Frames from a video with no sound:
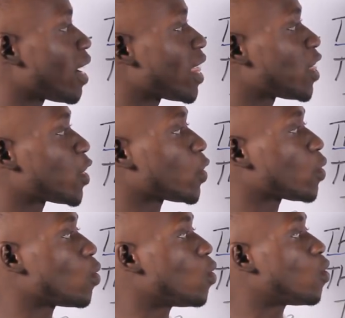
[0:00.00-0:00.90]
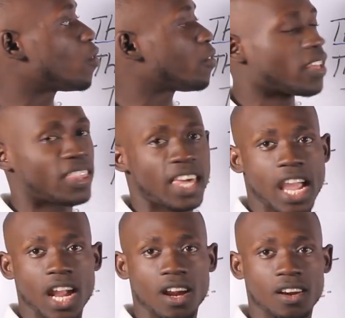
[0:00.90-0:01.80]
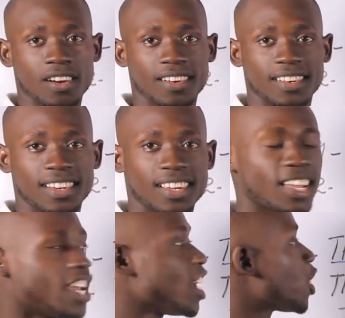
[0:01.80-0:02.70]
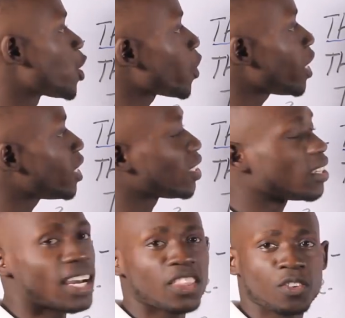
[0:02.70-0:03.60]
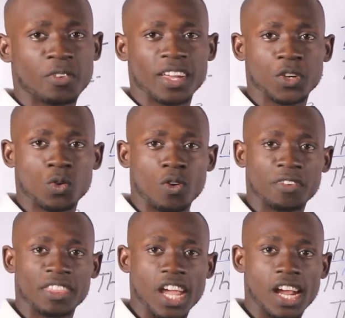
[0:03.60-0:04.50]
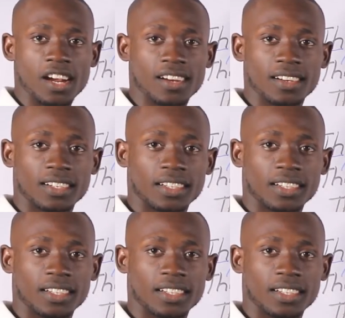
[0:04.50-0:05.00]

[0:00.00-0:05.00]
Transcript: feather over there. There is another feather over there.